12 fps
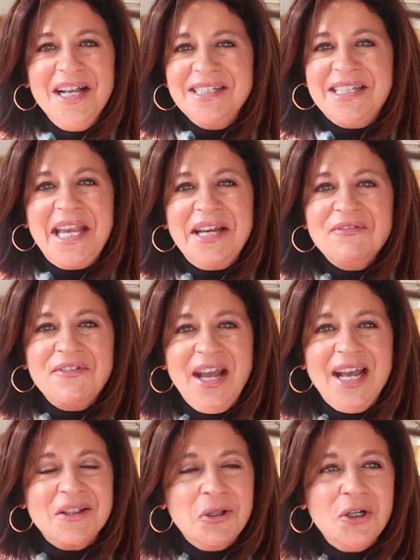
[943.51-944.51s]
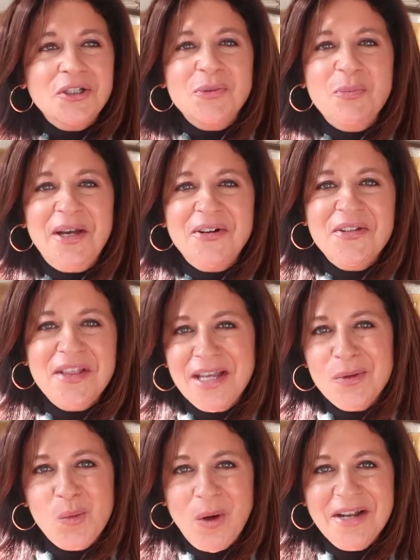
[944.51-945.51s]
tan fat looks better
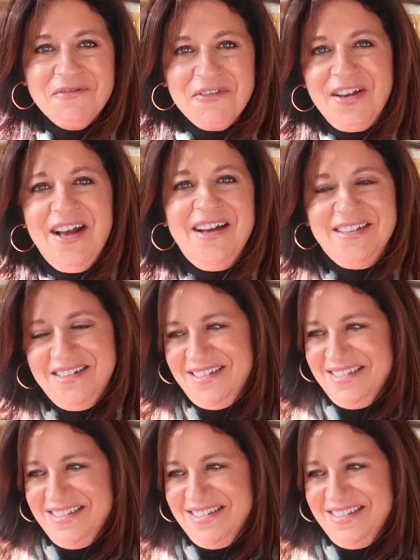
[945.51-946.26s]
than white fat.